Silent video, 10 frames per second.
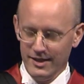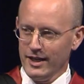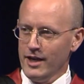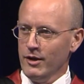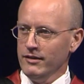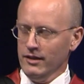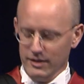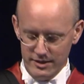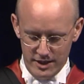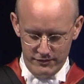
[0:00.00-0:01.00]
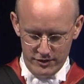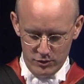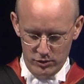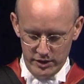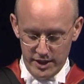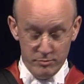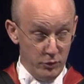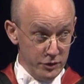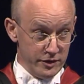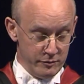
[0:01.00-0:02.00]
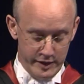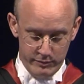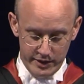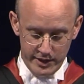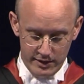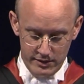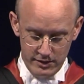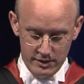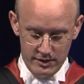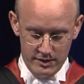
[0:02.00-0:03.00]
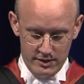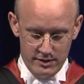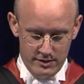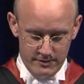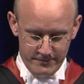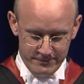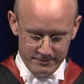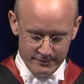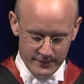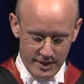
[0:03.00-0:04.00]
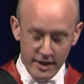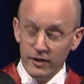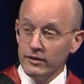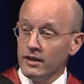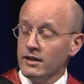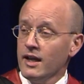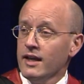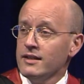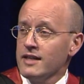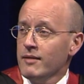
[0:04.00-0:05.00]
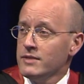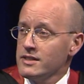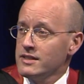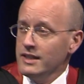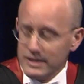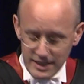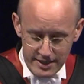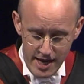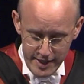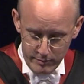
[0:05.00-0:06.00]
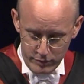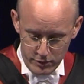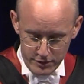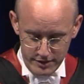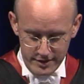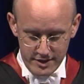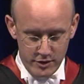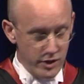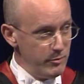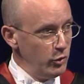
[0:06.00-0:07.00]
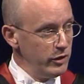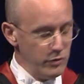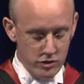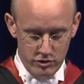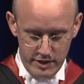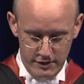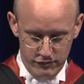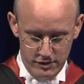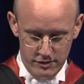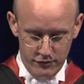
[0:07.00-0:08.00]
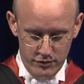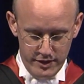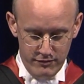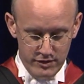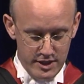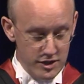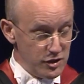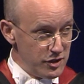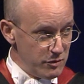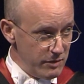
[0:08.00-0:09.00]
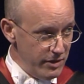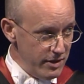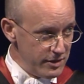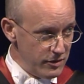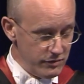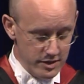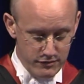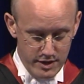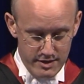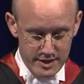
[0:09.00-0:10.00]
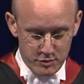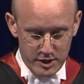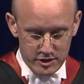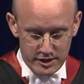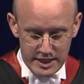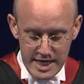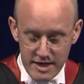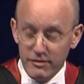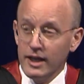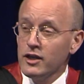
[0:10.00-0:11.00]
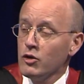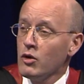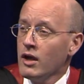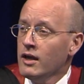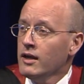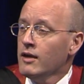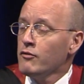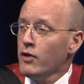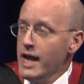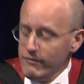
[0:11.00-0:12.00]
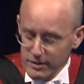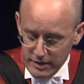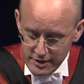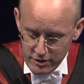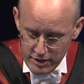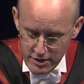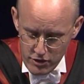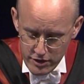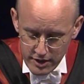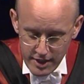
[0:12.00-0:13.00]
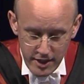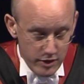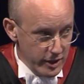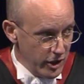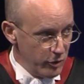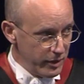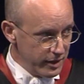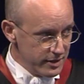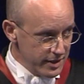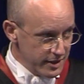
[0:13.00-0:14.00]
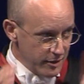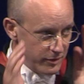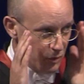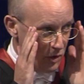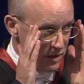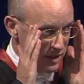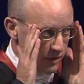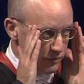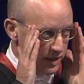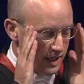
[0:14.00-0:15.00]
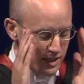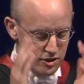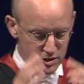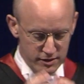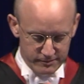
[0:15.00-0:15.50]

Now, I think that covers all the important people in England. I, on the other hand, am distinctly unimportant, so I'm all the more grateful for the invitation to be part of this very special day. Thank you for having me. It's a great honor. I only hope I can say something worthy of the occasion.